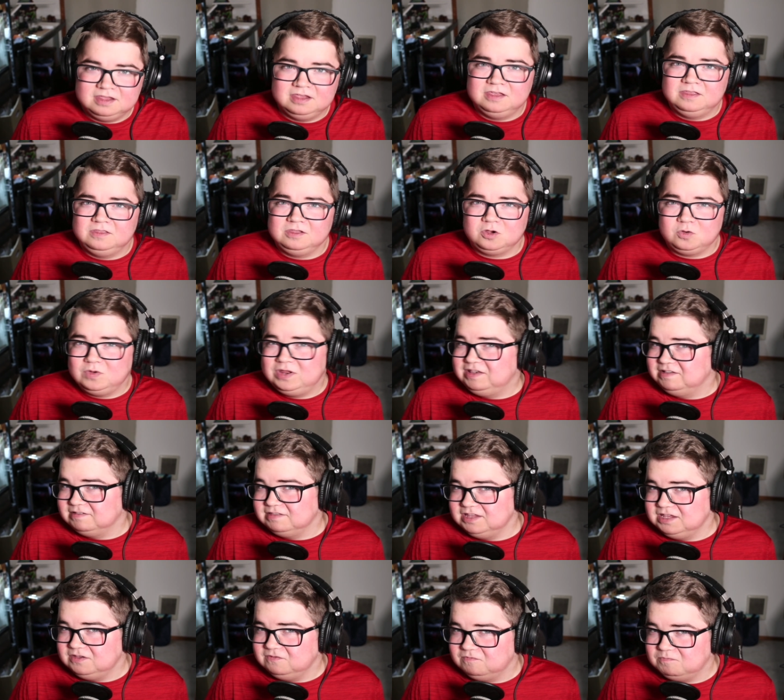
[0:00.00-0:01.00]
The queens
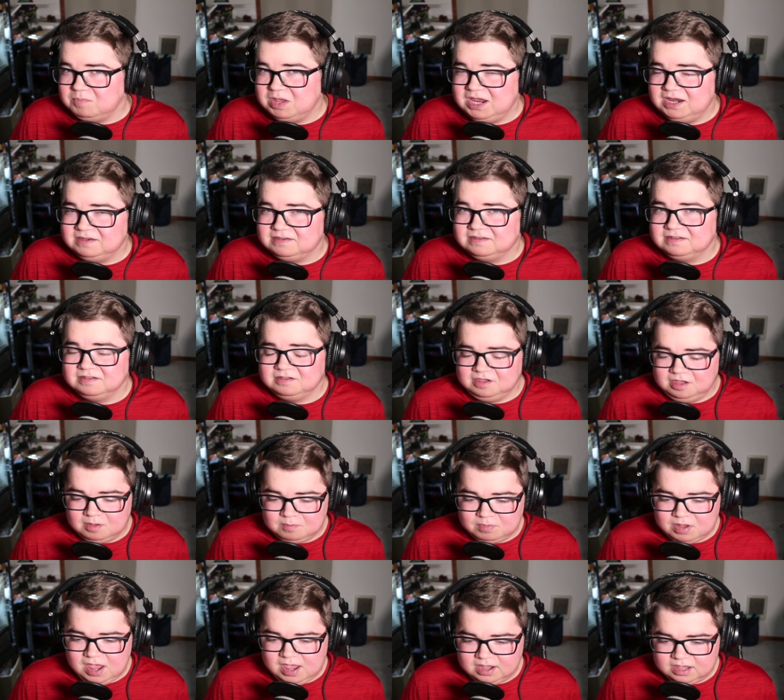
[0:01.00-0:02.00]
leave, mate, come
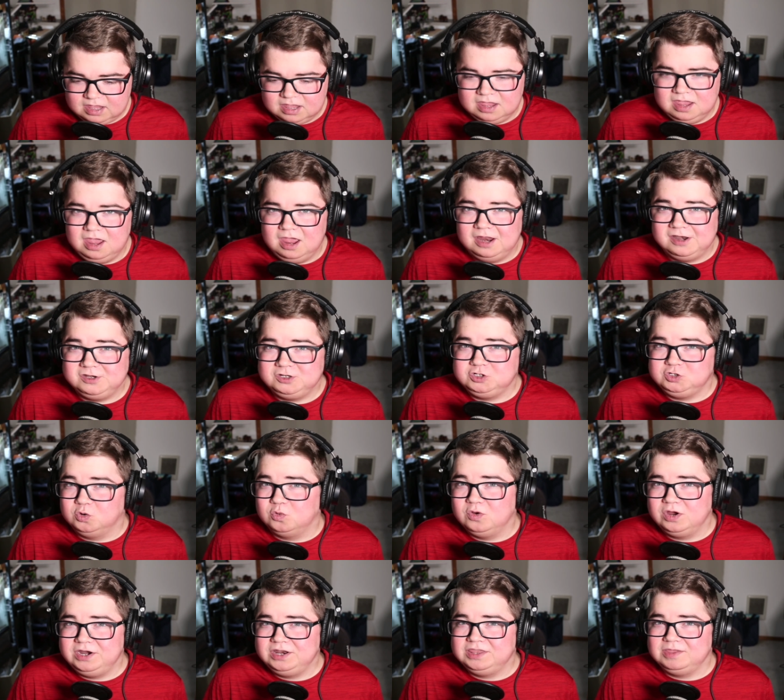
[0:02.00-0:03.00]
back, and
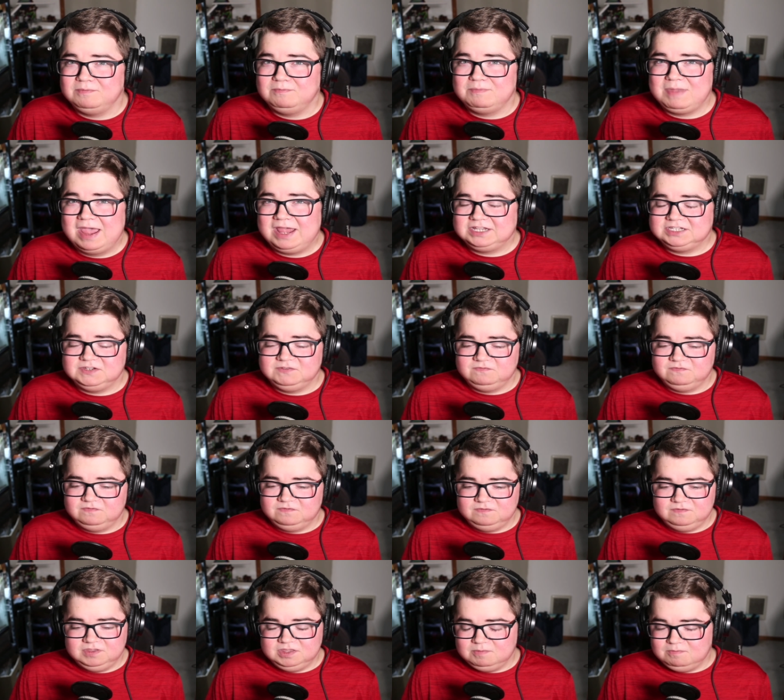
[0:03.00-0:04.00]
join the massive
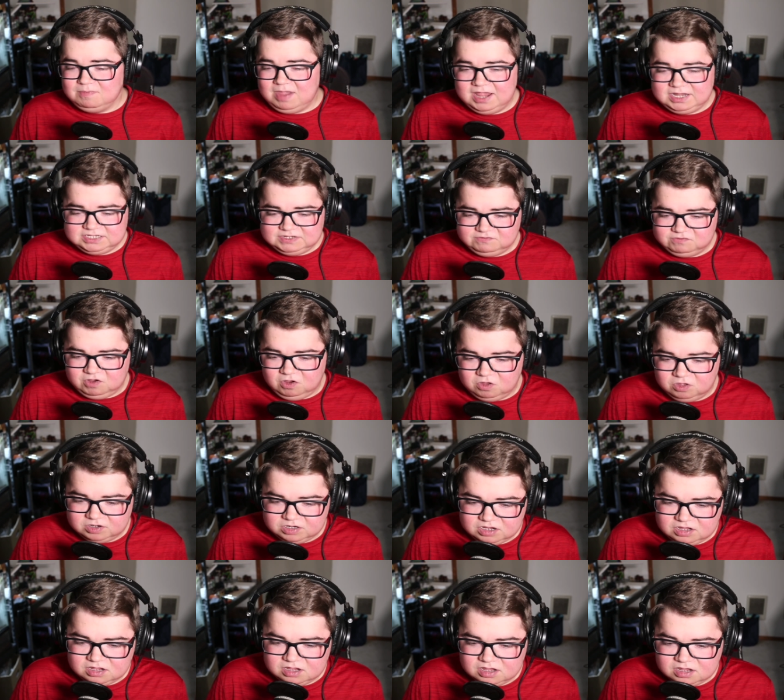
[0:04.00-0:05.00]
the massive
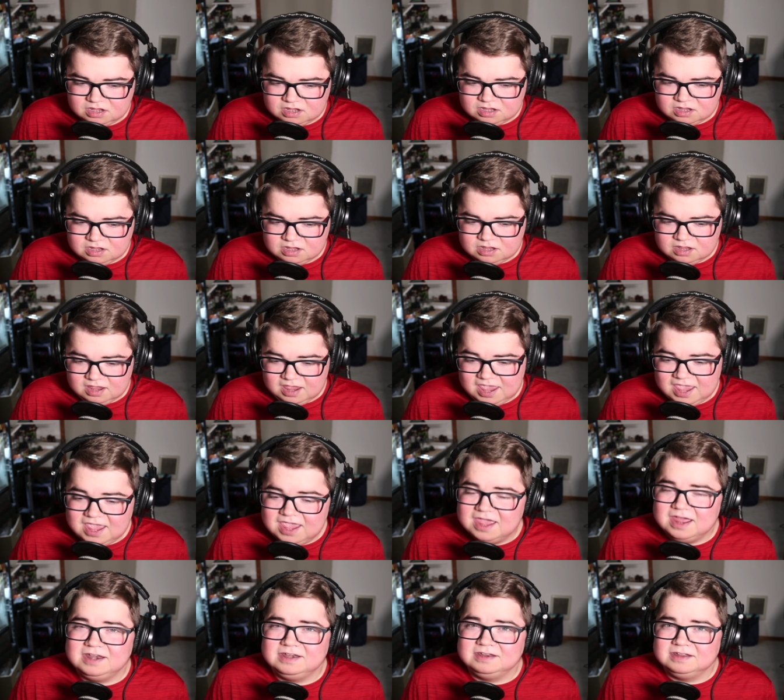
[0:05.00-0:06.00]
colony.
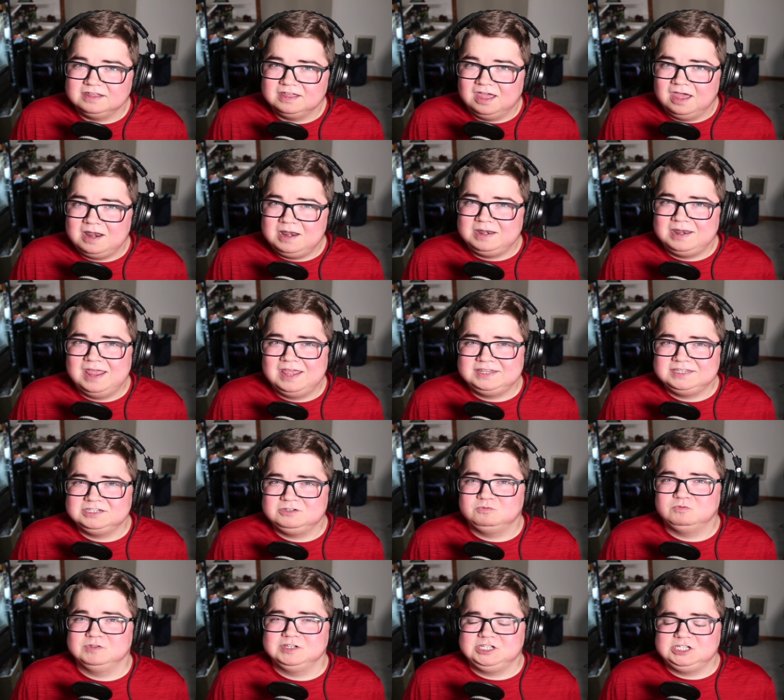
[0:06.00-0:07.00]
And a
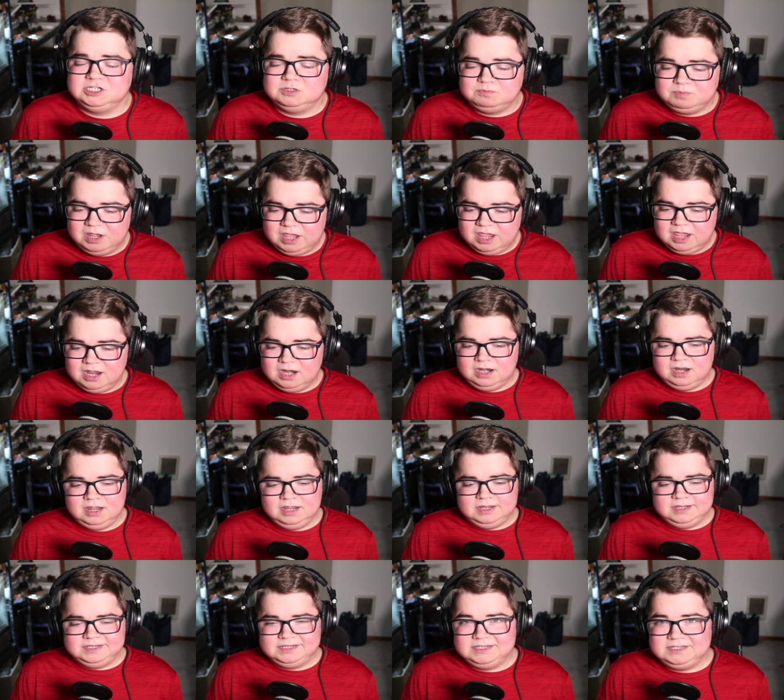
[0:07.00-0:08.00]
nest will span
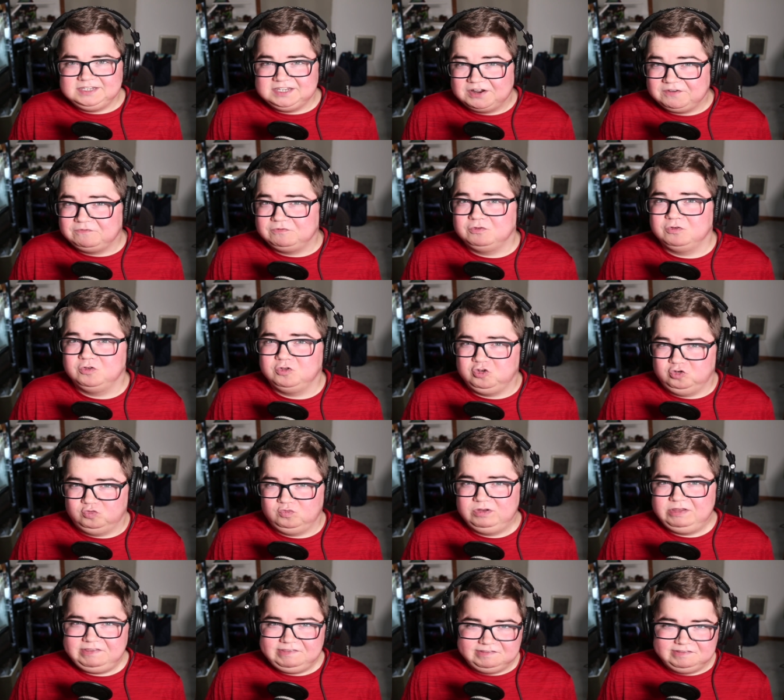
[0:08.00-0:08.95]
several trees